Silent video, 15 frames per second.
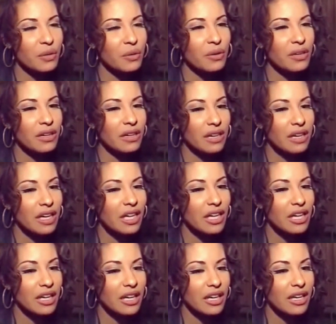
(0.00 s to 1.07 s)
know, if you
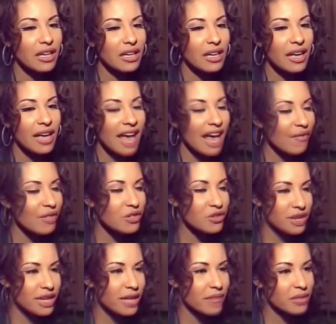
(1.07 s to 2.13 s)

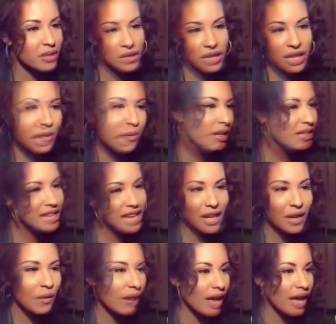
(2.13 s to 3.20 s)
have a dream, don't let
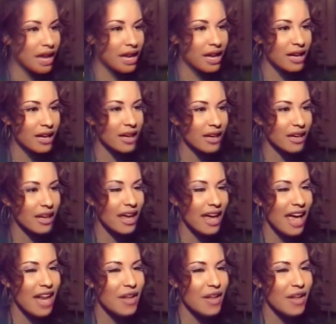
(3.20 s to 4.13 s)
anybody take it away.